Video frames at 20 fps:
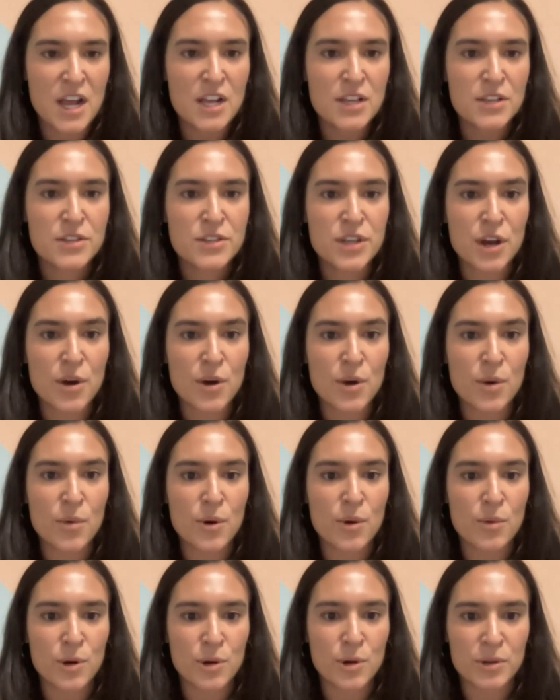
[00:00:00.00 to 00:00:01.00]

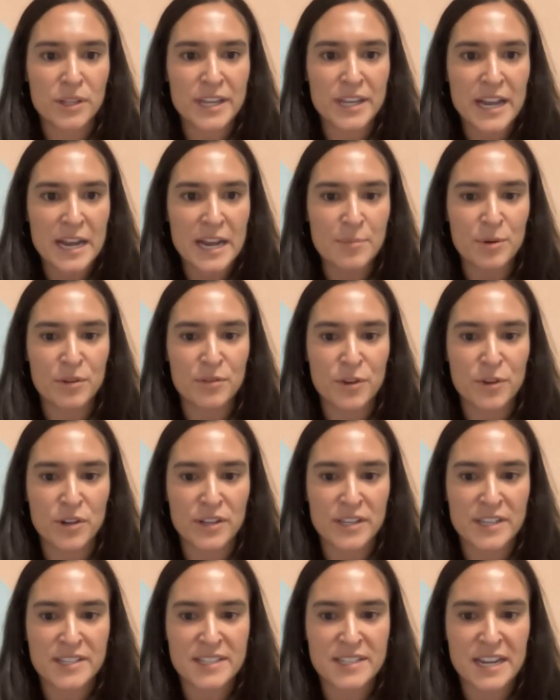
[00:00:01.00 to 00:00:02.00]
So we're really
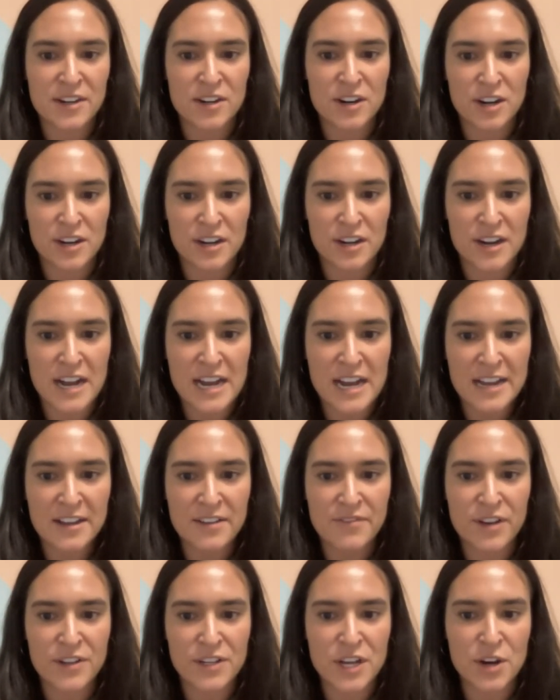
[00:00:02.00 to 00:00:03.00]
hyper-focused at
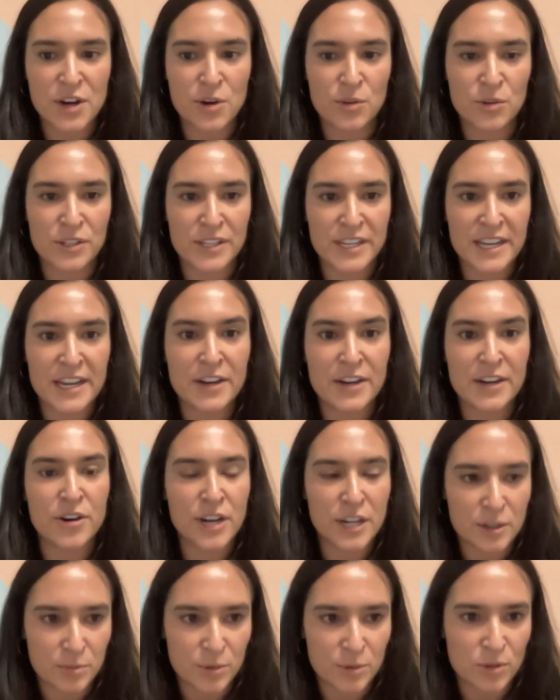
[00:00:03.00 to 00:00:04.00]
Archive on not only
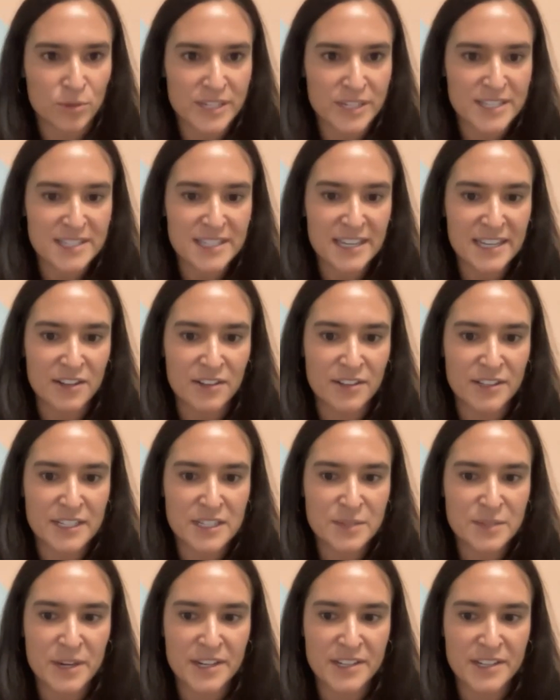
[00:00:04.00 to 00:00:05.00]
incredible resale
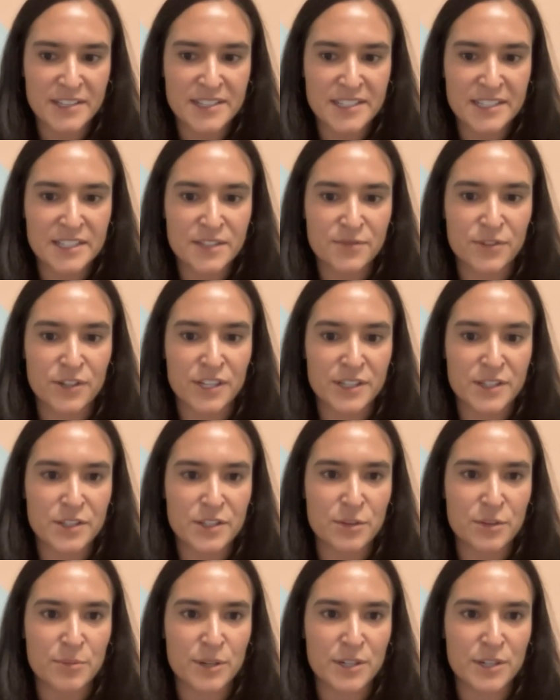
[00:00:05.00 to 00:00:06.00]
experiences for
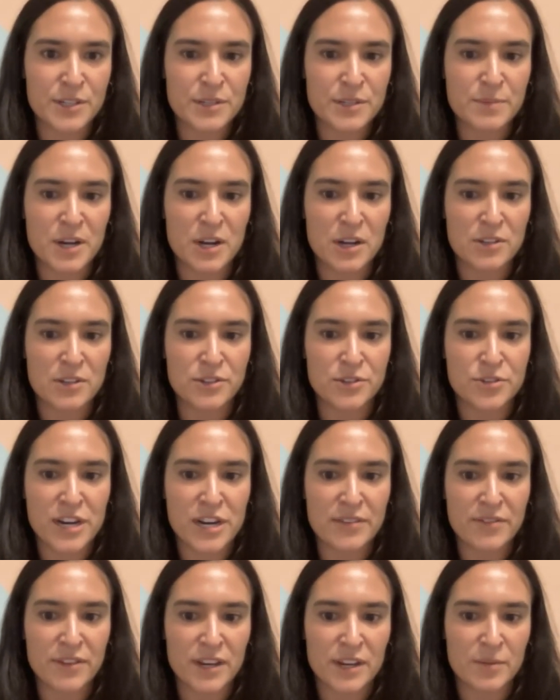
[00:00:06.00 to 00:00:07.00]
consumers, but also
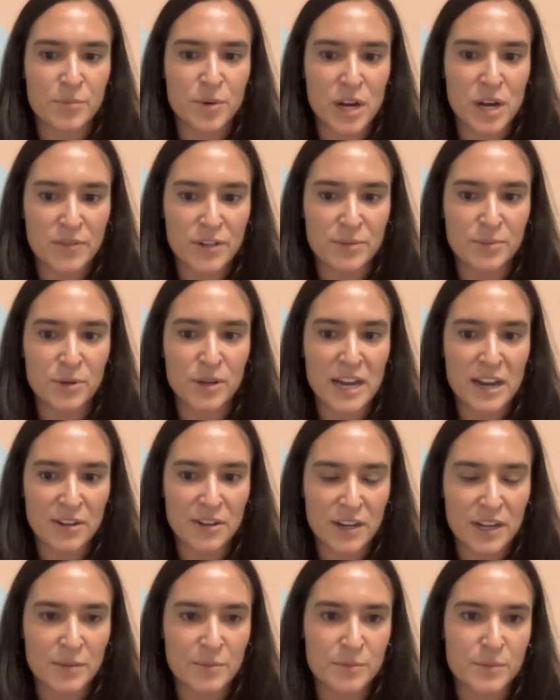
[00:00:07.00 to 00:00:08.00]
driving profitable
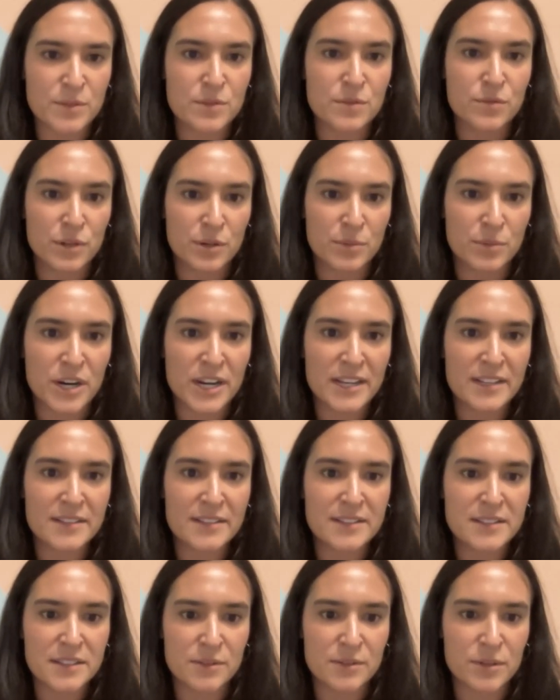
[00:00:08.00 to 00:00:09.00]
outcomes for
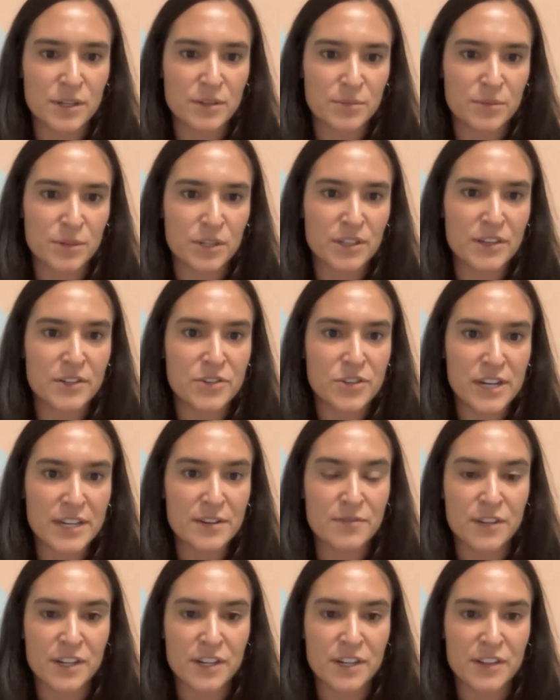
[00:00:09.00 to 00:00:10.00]
brands and really trying
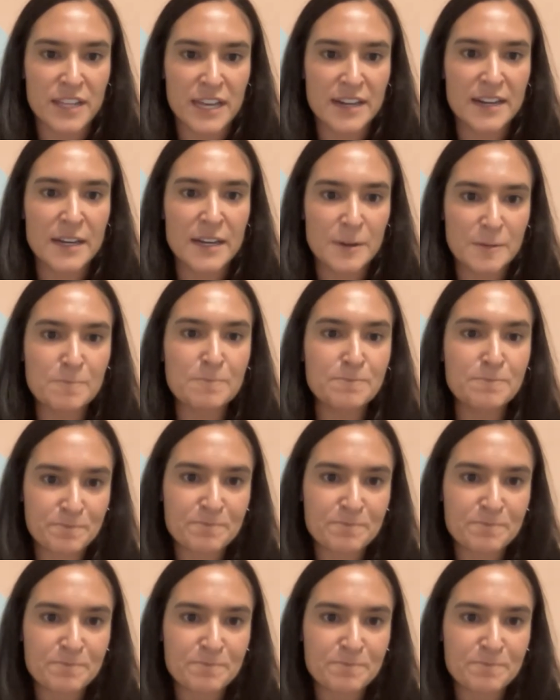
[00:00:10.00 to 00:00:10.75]
to figure that out.